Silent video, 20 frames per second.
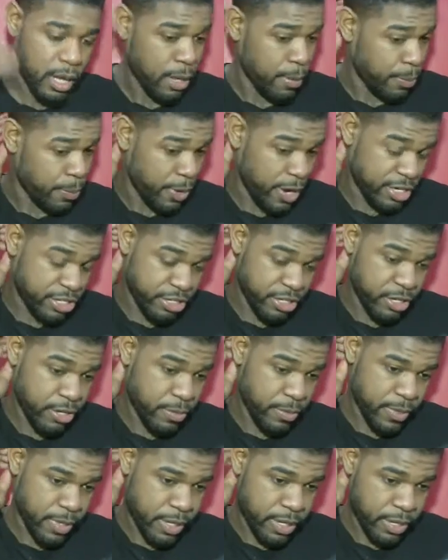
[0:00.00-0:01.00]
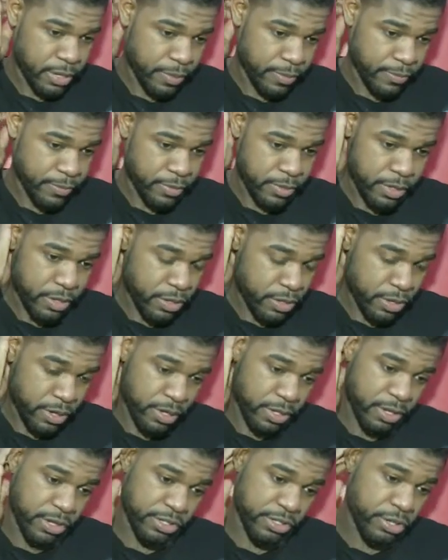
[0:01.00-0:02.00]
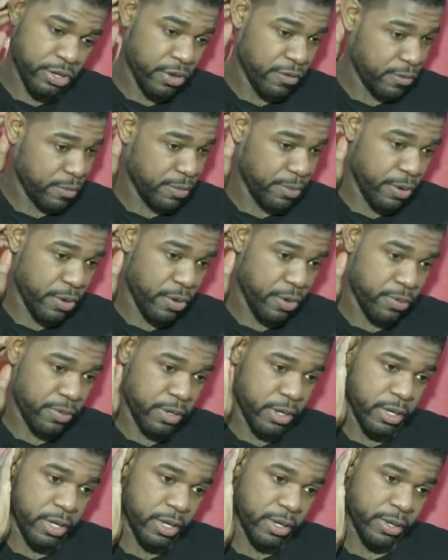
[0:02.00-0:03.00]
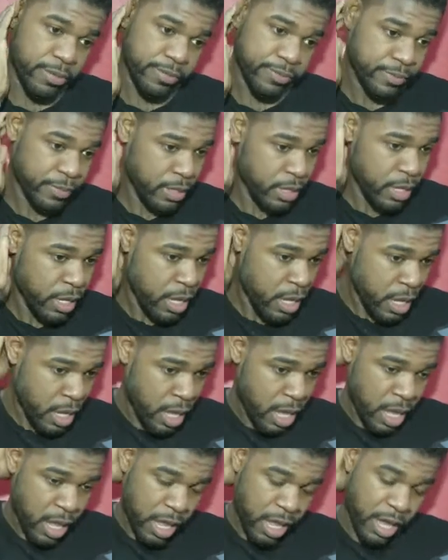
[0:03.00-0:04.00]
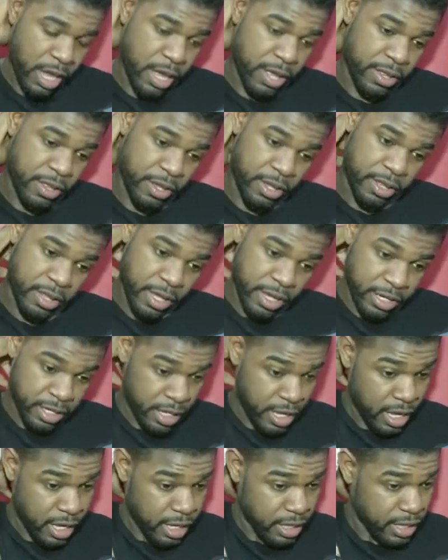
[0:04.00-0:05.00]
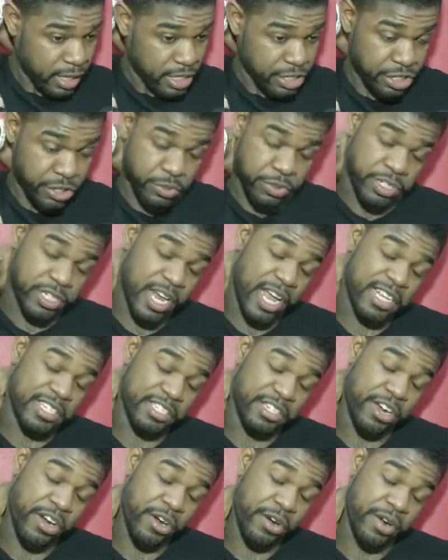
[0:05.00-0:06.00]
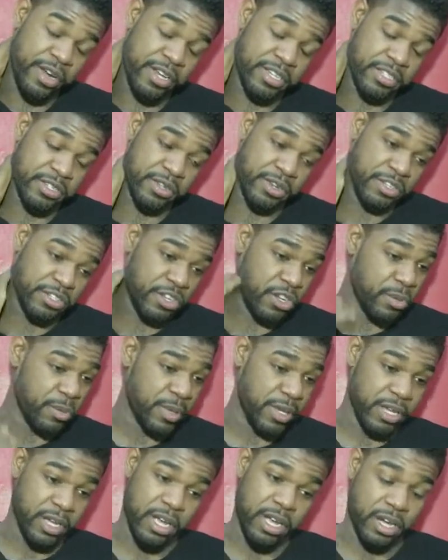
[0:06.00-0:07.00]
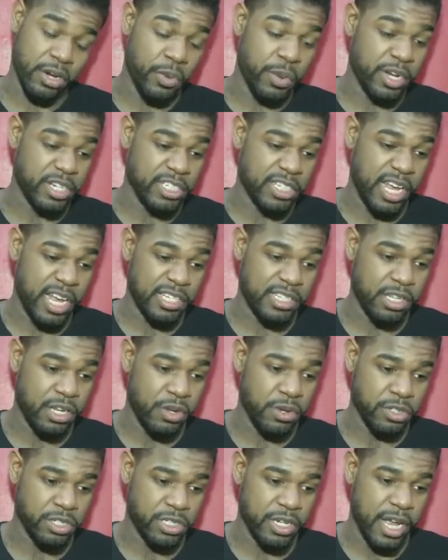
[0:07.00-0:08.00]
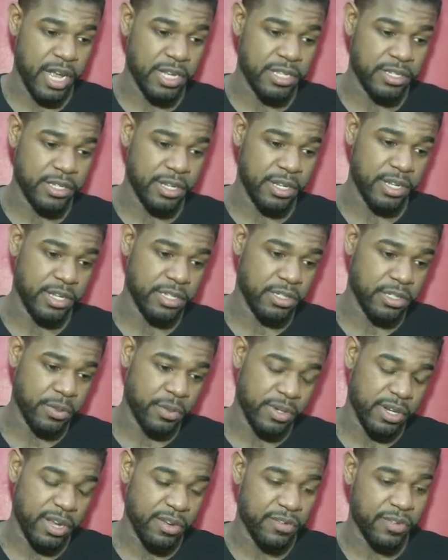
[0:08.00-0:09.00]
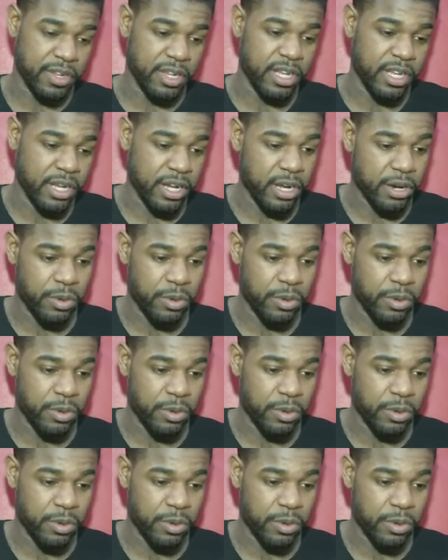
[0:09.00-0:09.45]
Pressure them. They're turnover prone. They shoot shots in a hurry, so there's going to be quick shots, long shots, so we definitely can